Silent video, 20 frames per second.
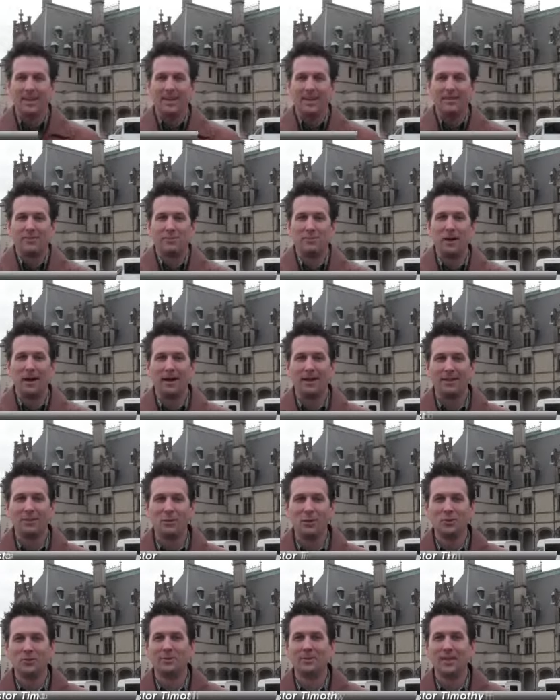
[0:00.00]
Hey everybody,
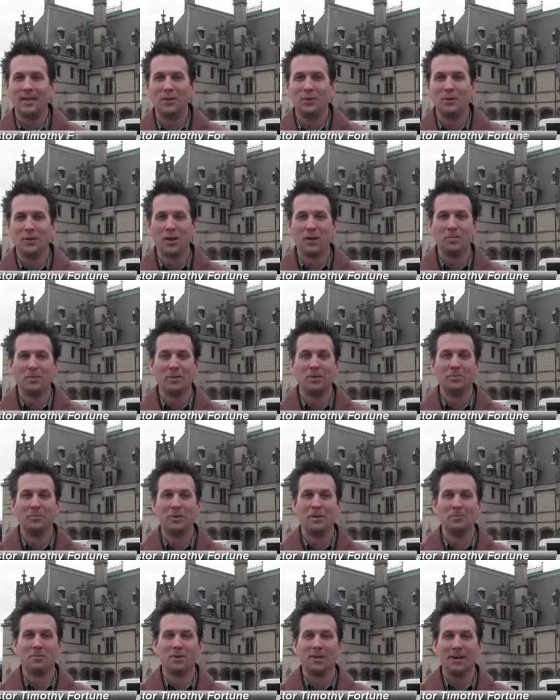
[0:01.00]
as you can tell, we're up at the
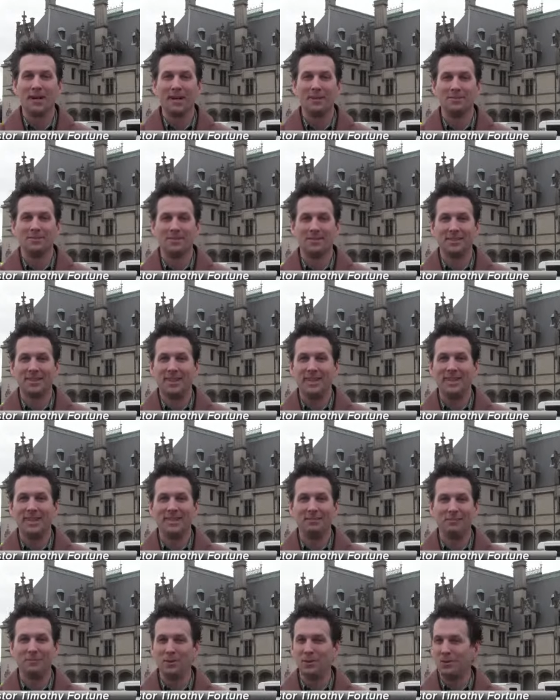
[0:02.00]
Biltmore House
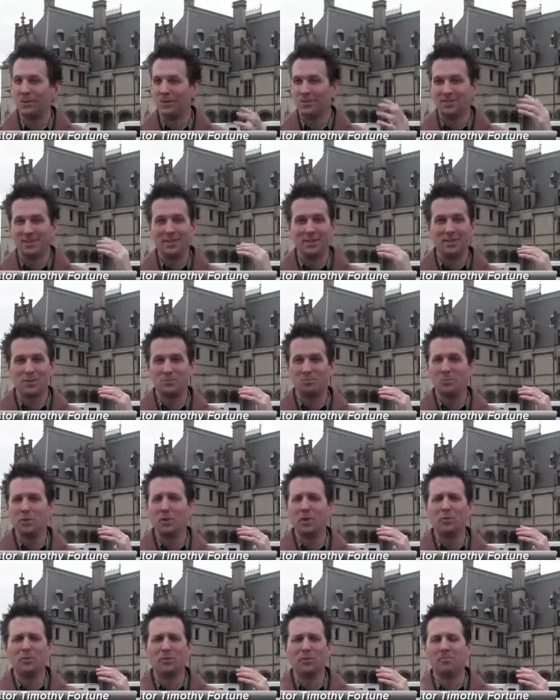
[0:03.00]
today. You can see this
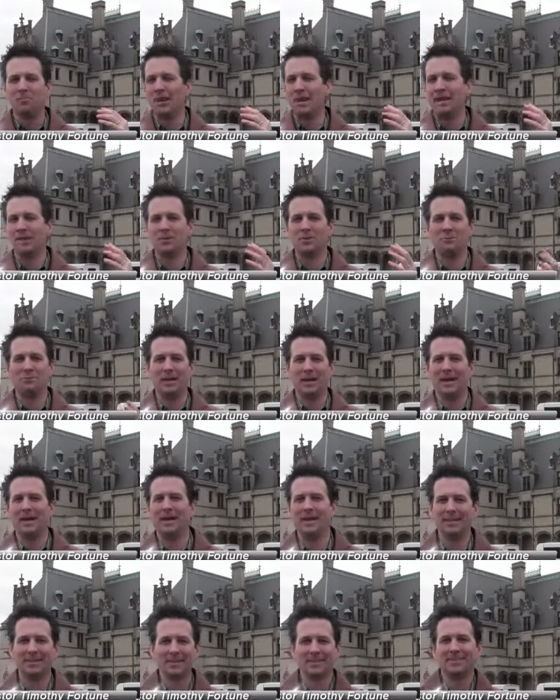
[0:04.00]
beautiful mansion
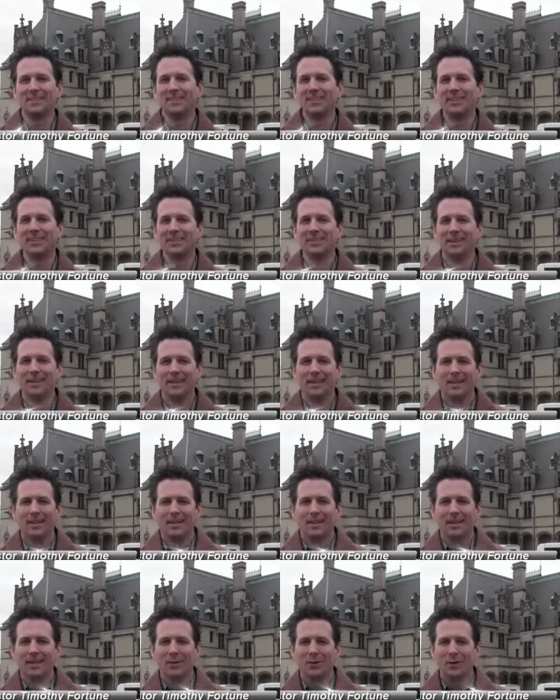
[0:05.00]
behind us here.
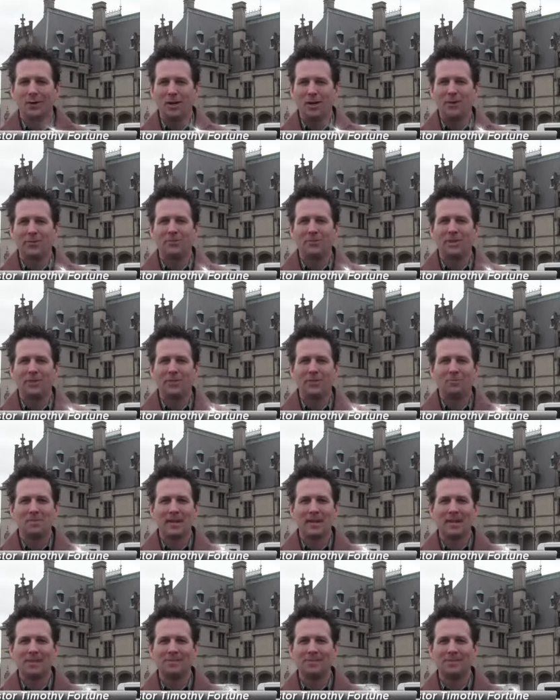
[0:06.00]
And you know, often it
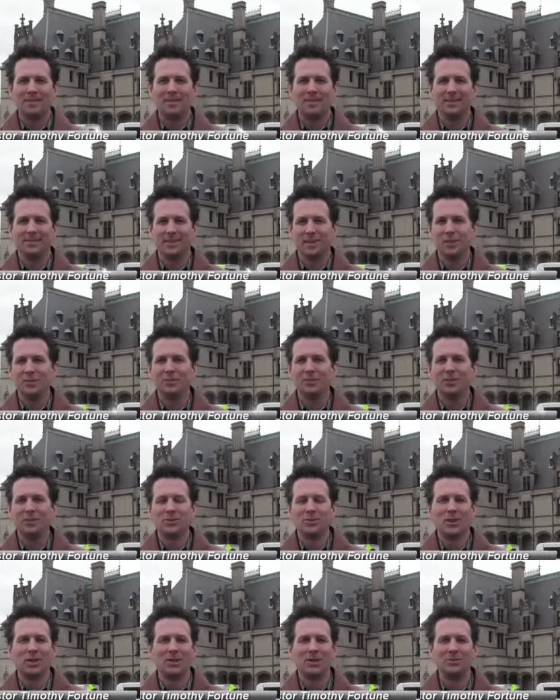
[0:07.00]
reminds us over
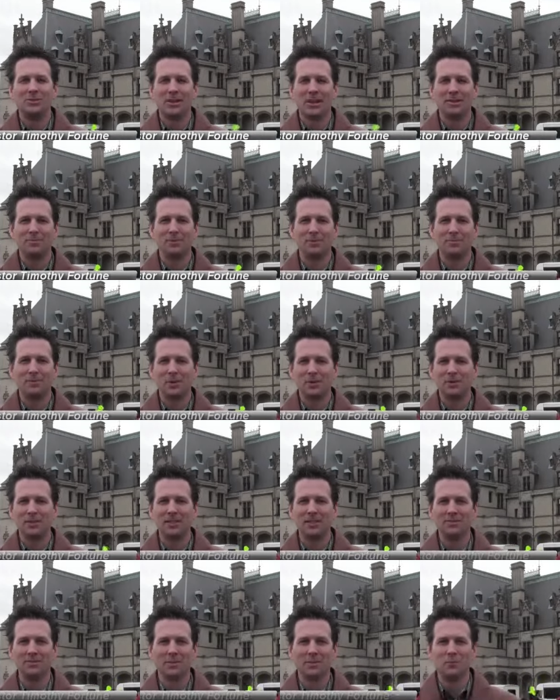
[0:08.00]
in John chapter
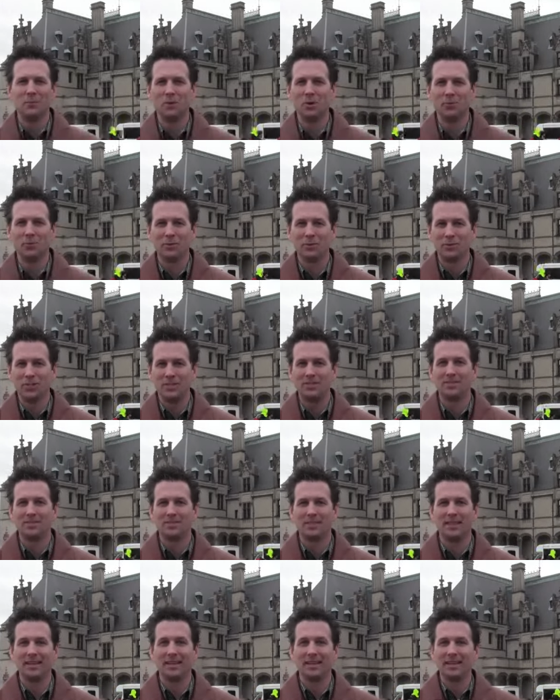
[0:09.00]
14 and verse 1, for
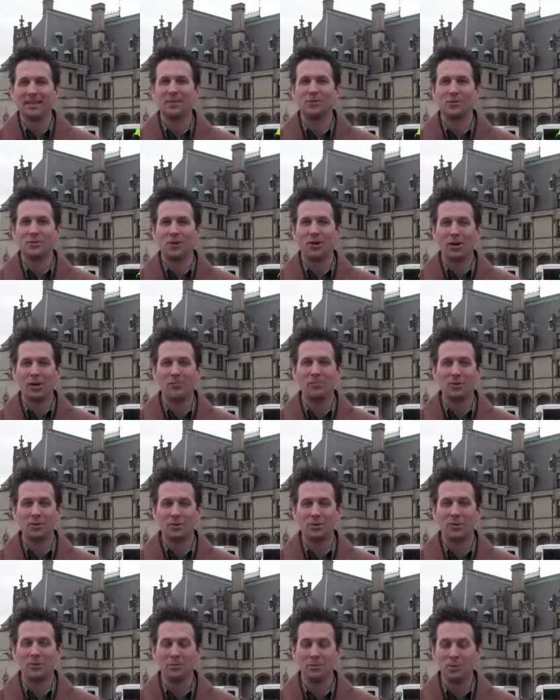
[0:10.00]
Jesus said, Let not your heart be
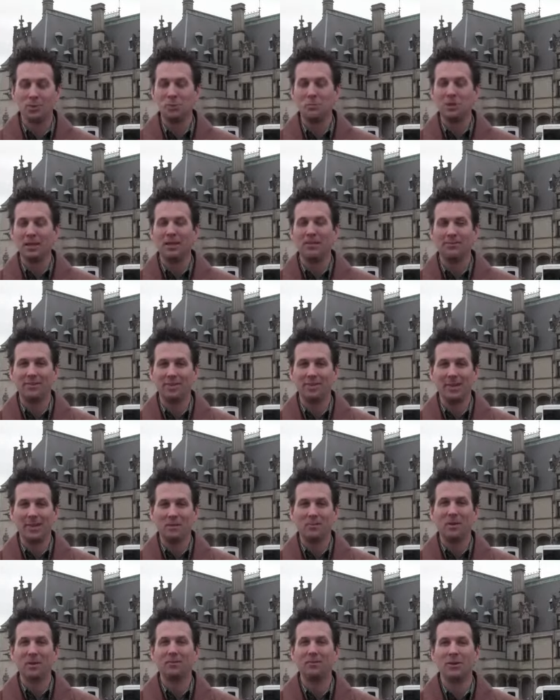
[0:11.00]
troubled. You believe in
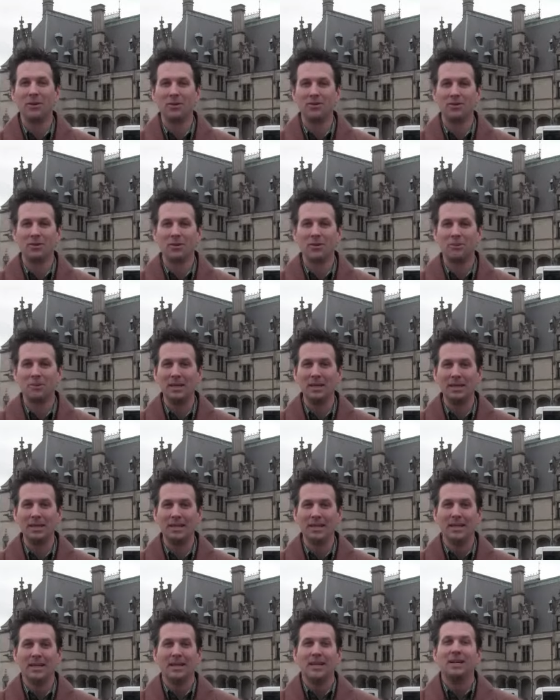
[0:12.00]
God, believe also in me.